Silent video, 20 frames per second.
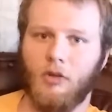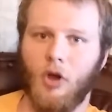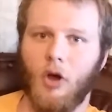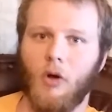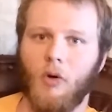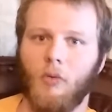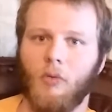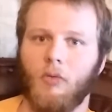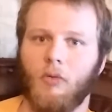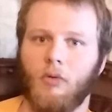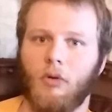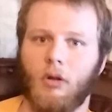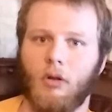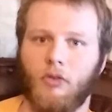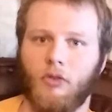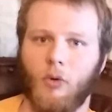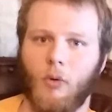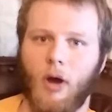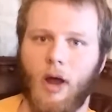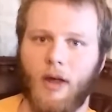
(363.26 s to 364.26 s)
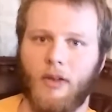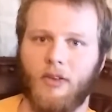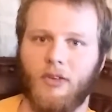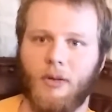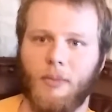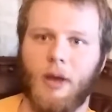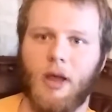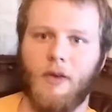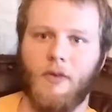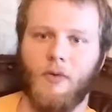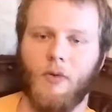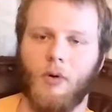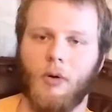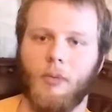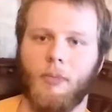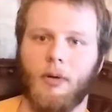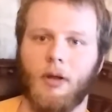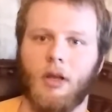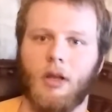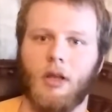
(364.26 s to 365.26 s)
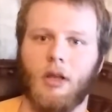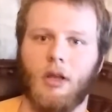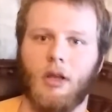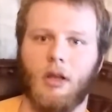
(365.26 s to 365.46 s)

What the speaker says: don't, the store has to pay for it. But,